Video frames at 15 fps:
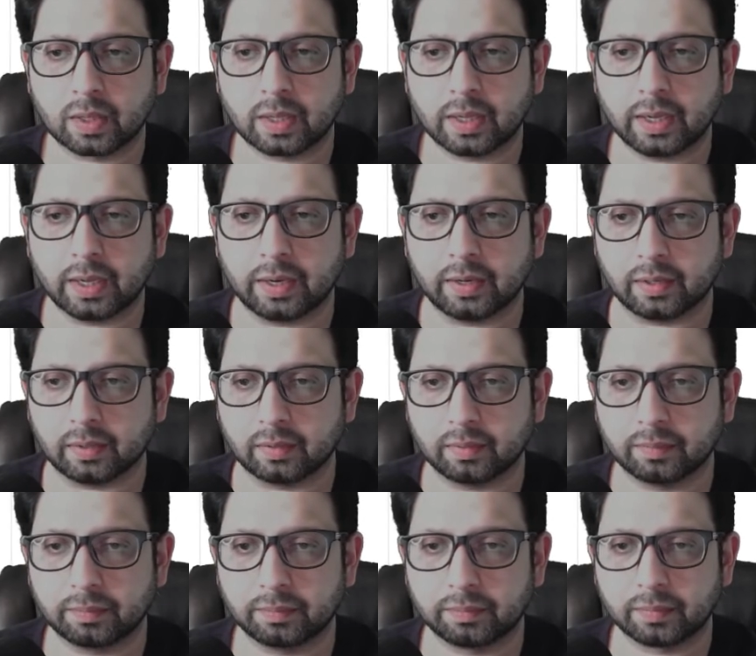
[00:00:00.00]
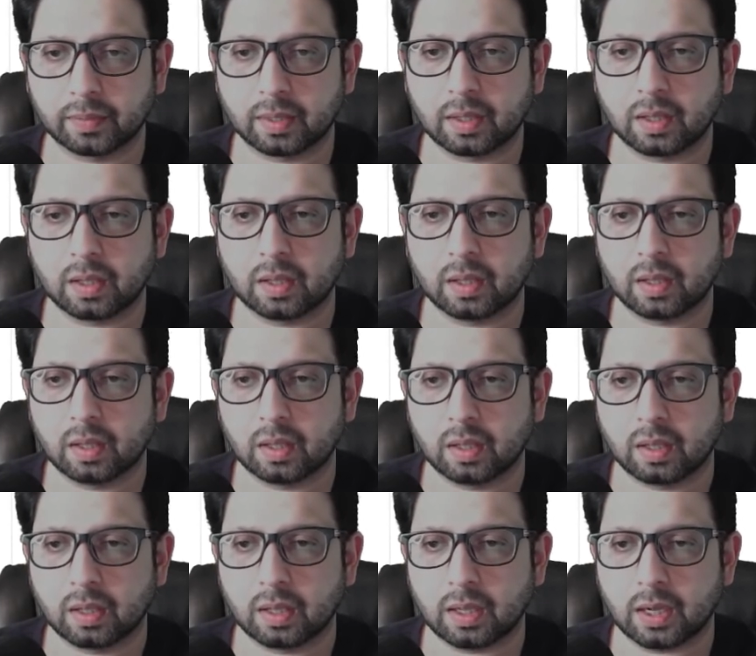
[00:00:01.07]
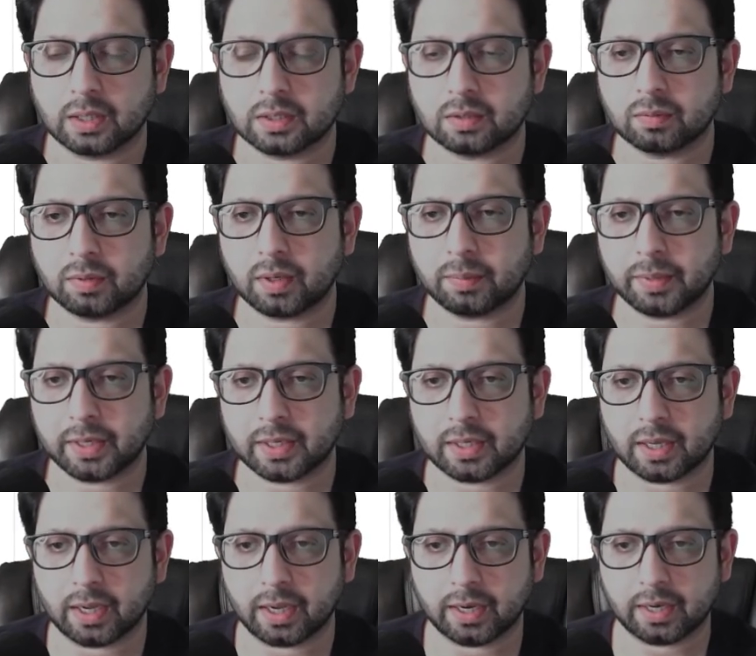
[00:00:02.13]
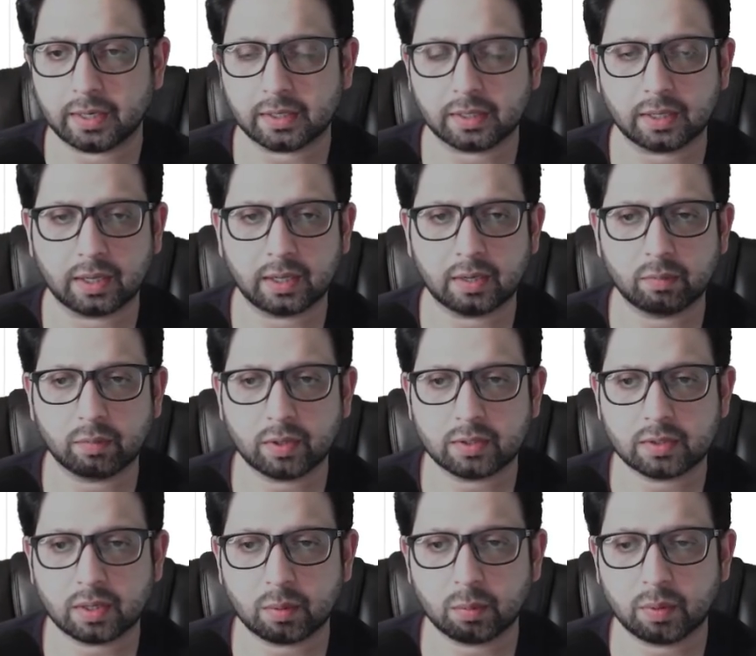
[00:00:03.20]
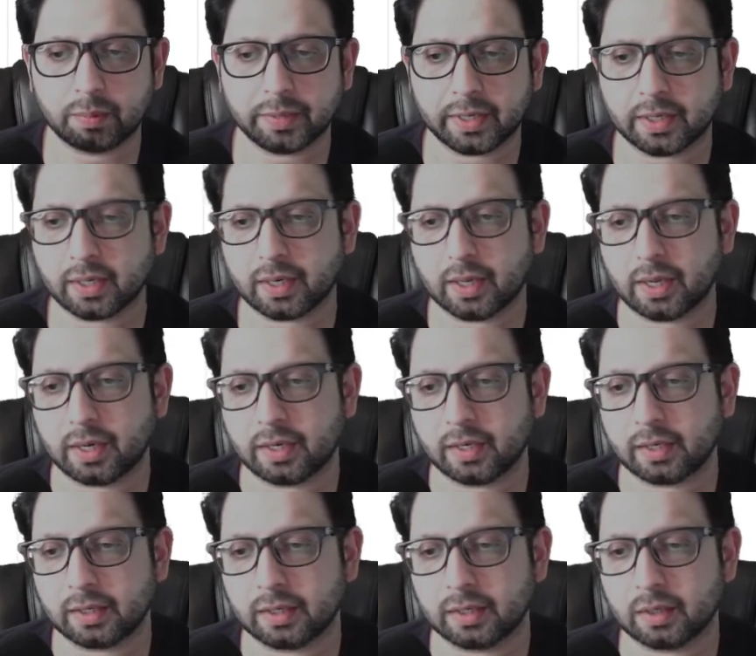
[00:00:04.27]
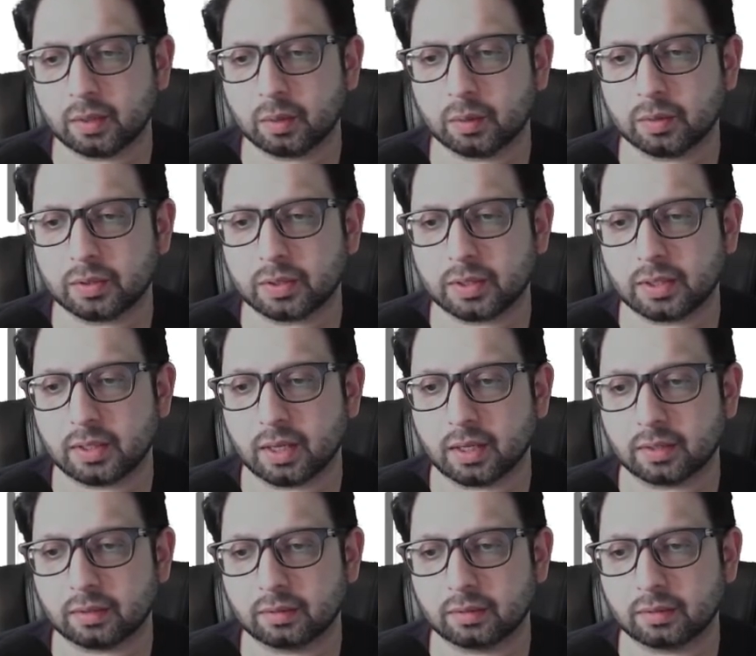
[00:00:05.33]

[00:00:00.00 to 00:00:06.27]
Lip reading: heading. I just want to make it heading, and once I will make it heading, you could see that